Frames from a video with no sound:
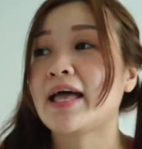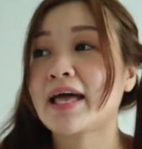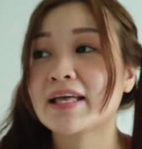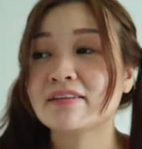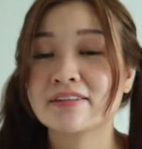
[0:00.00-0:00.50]

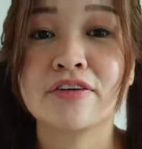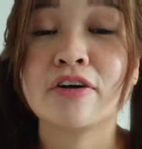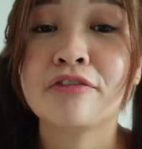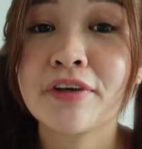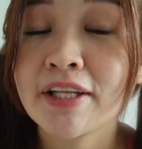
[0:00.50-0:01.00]
And
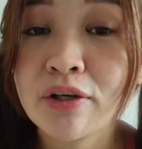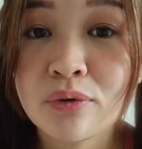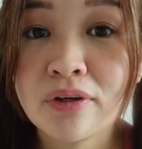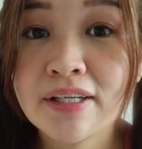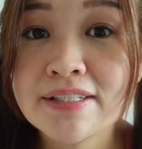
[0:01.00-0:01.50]
your video
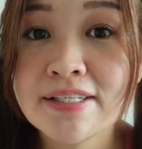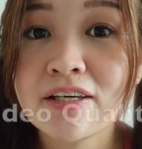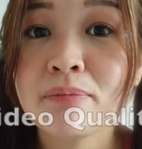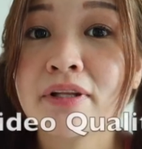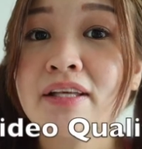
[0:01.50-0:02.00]

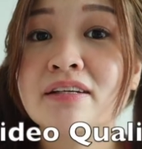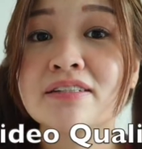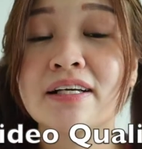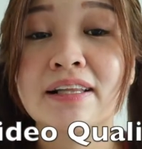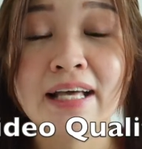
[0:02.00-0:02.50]
quality, meaning
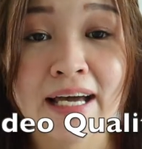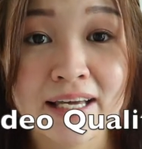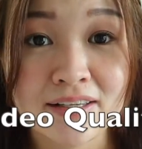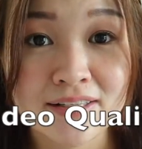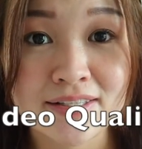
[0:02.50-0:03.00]
the
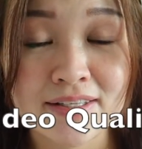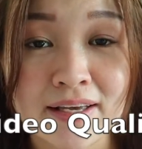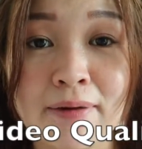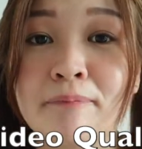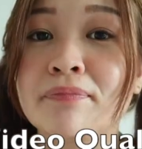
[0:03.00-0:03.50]
lights,
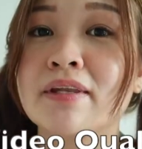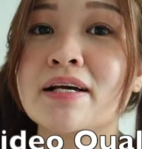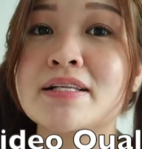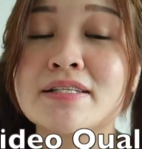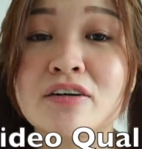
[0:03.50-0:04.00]

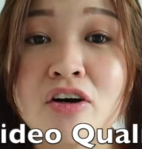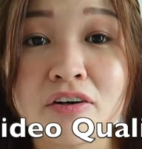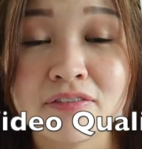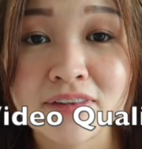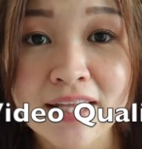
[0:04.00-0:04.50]
the
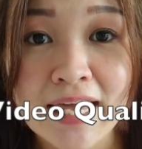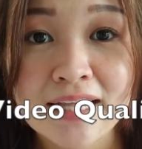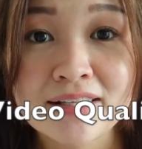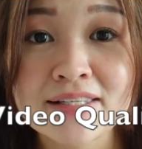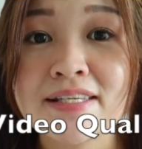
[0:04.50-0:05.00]

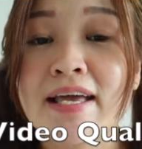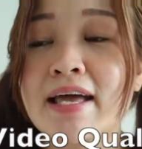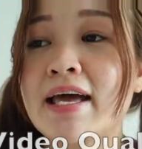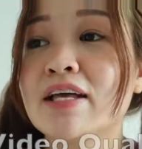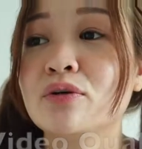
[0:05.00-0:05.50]
contents,
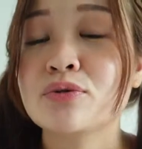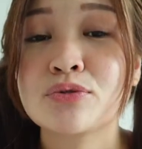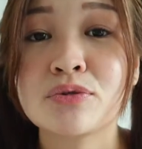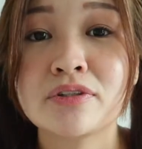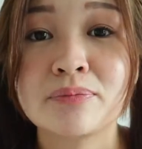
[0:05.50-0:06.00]
and
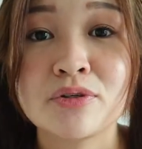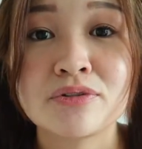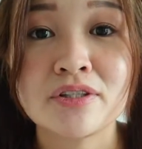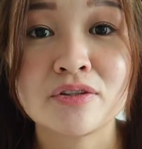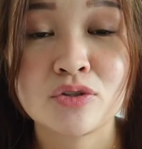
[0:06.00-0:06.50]
also the
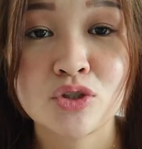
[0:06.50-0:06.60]
music you